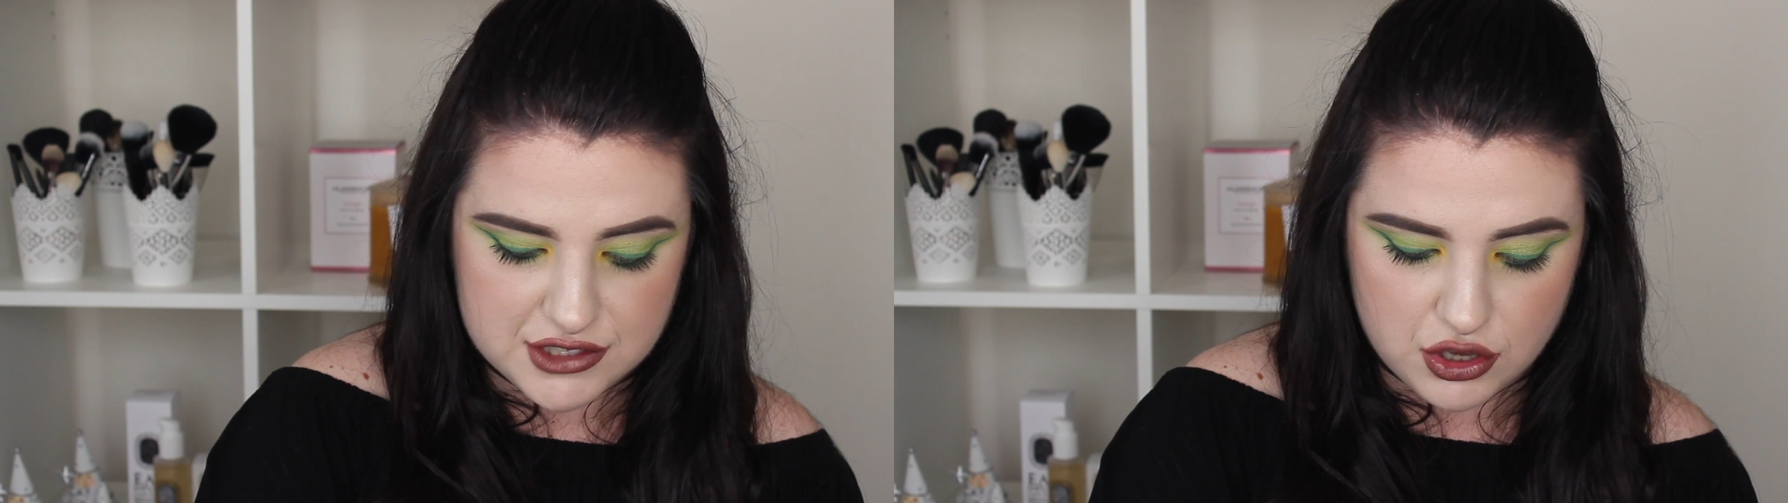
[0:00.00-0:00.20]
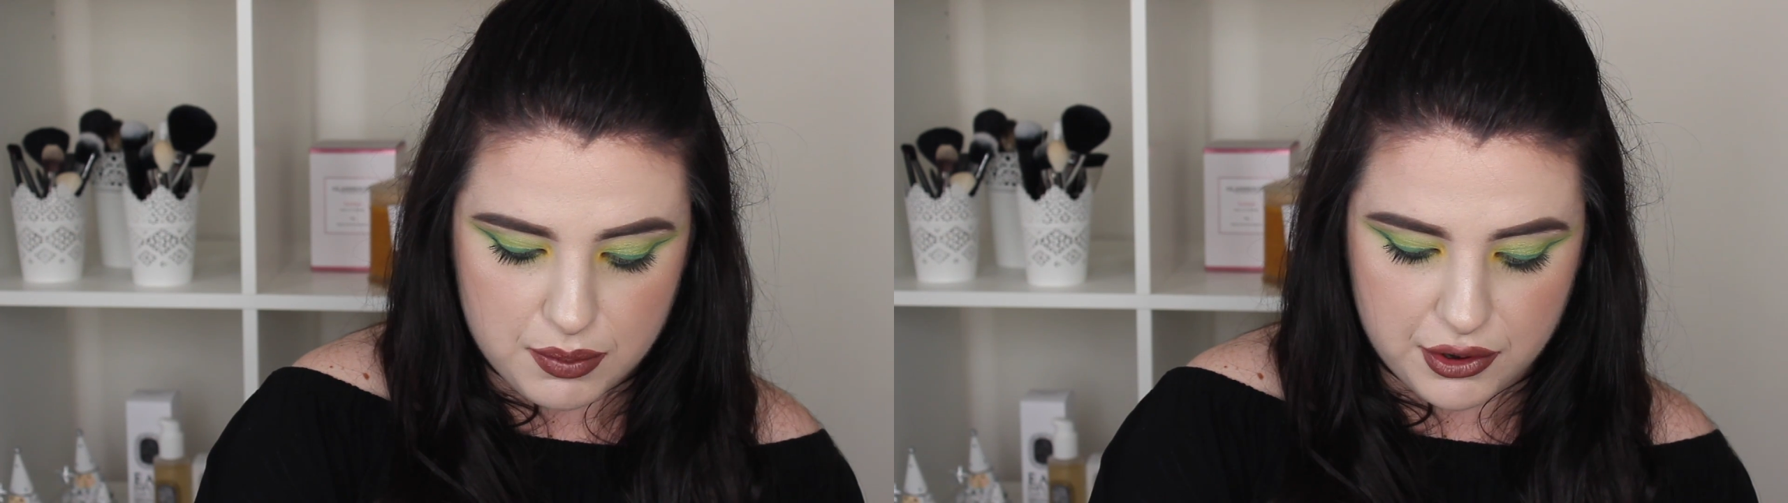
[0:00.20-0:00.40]

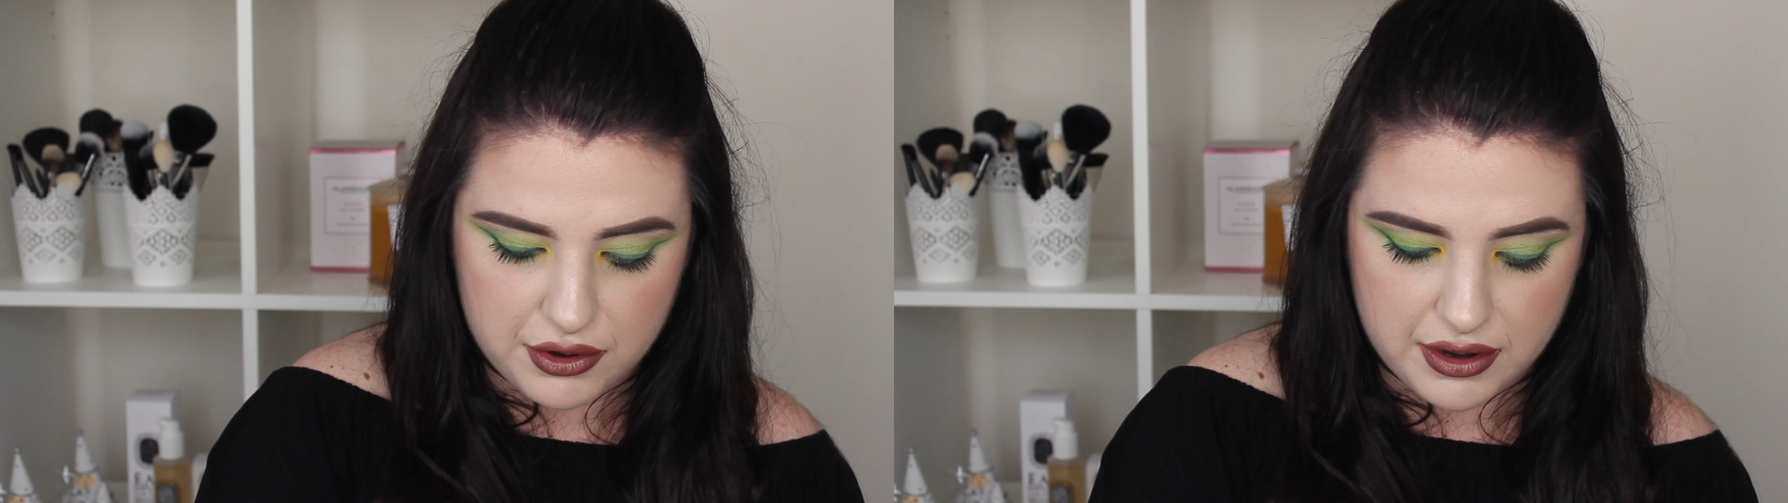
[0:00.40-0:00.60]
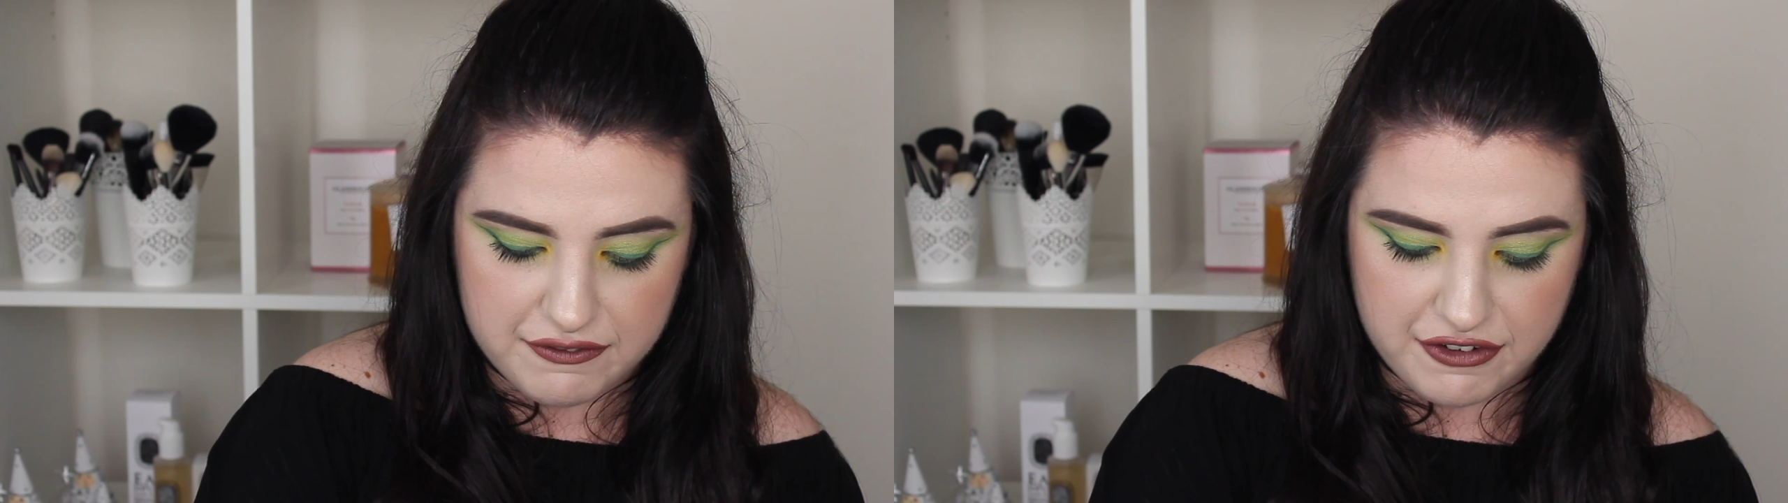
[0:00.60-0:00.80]
So you put
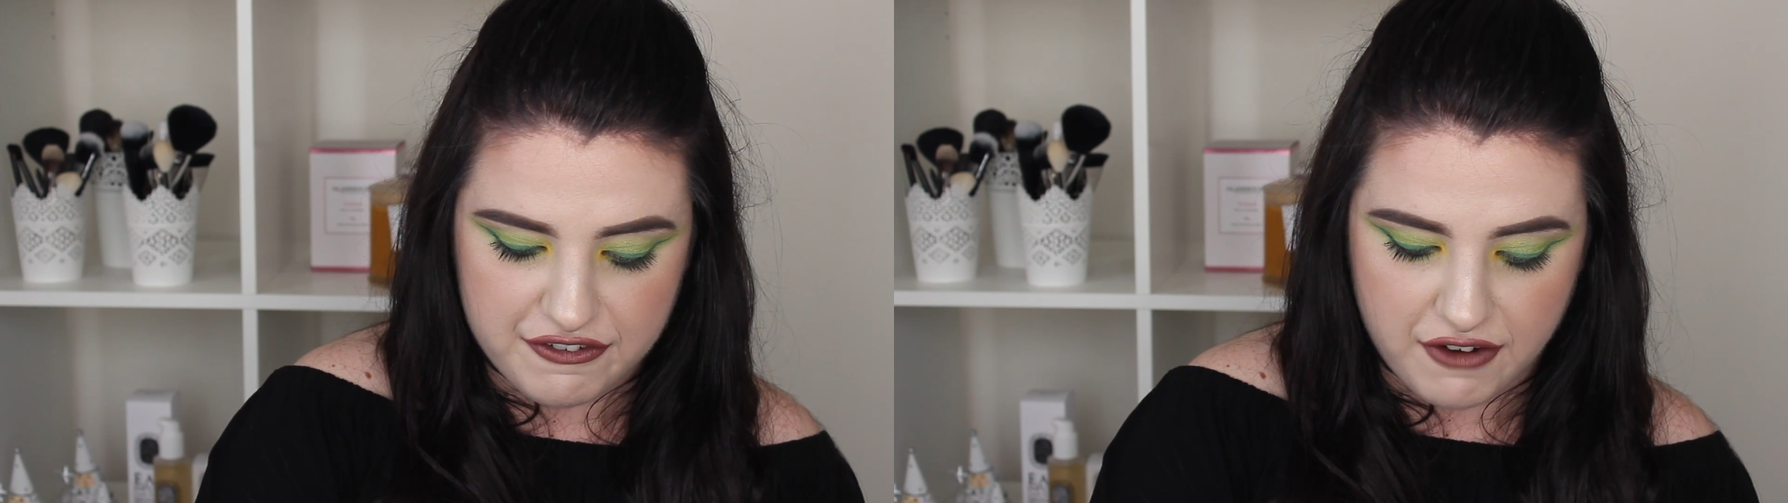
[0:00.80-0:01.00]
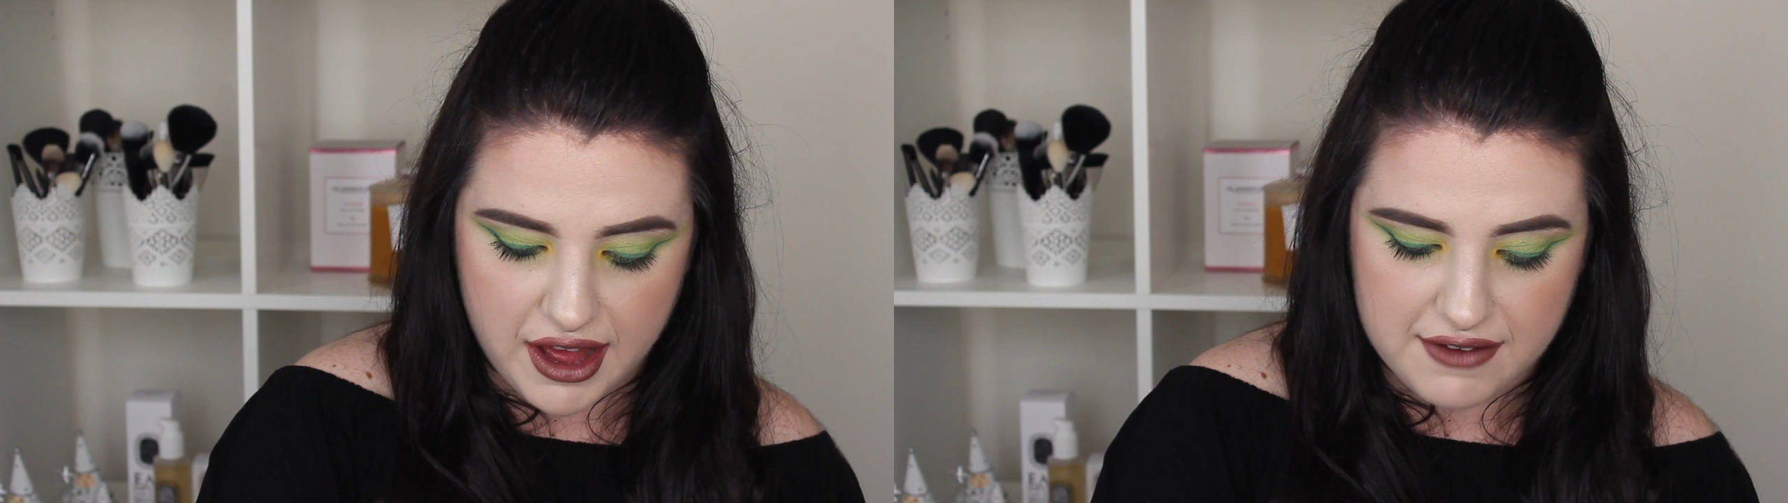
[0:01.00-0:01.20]
it in for
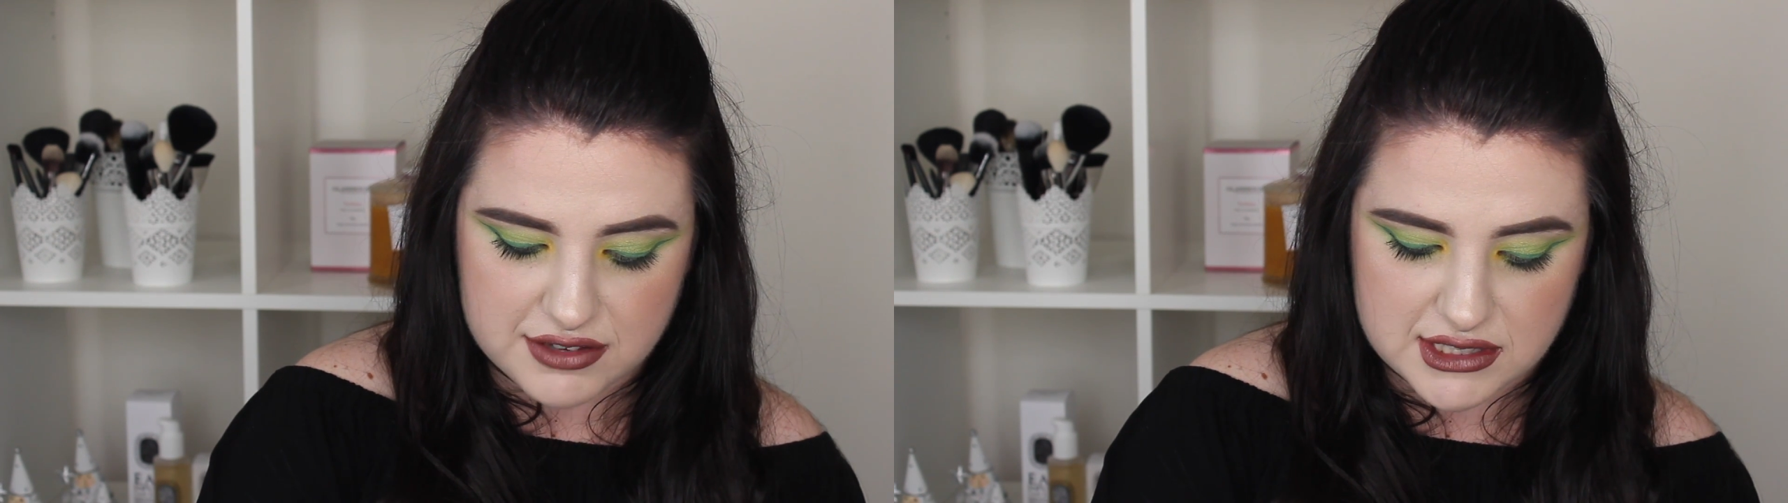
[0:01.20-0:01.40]
5